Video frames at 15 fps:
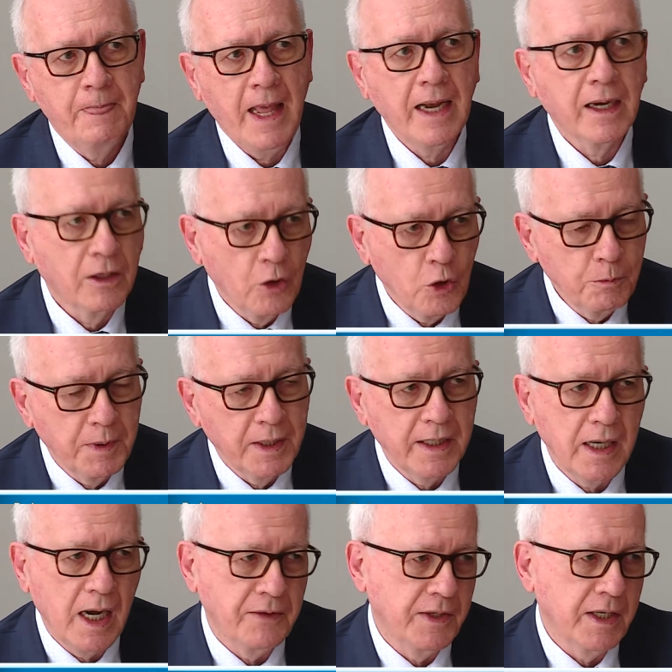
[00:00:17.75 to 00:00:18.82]
And
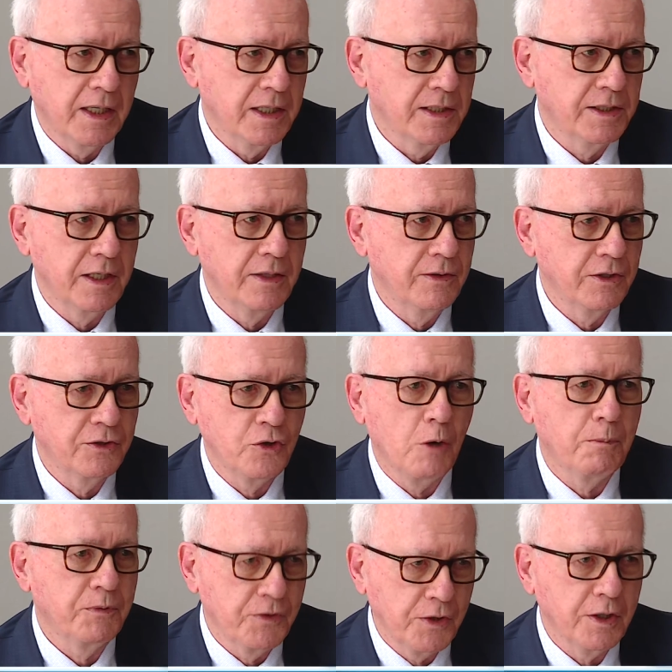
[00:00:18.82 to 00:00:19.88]
globally, I think it's in the
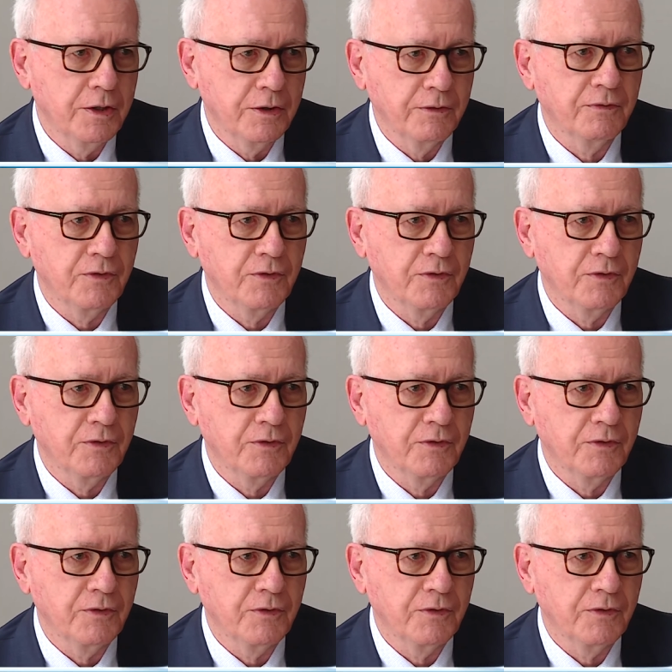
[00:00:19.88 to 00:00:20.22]
top third